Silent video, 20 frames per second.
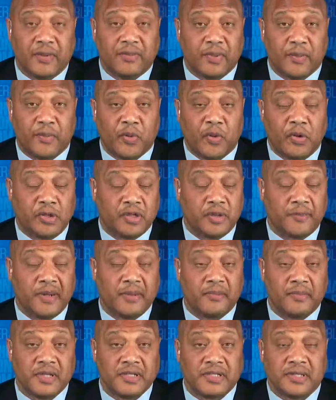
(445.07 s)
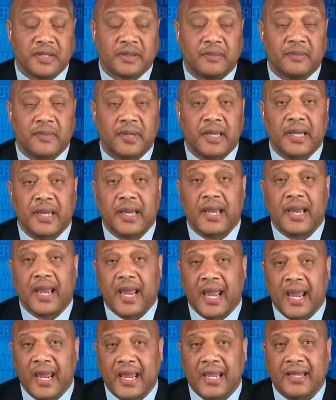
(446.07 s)
They purport to be Muslim,
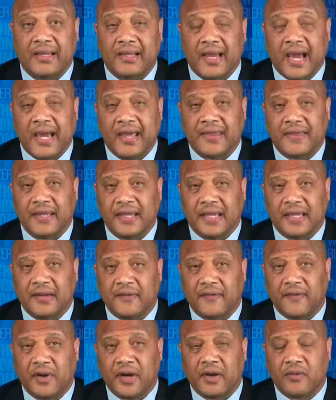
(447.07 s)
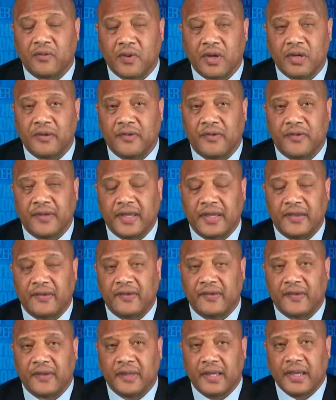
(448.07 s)
and I think in a very real
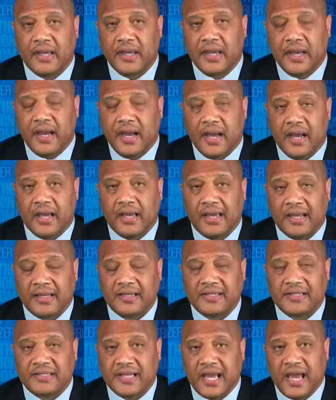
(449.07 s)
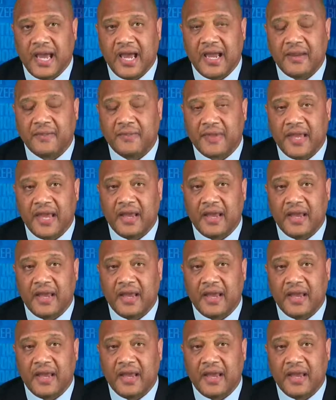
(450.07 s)
sense, it is time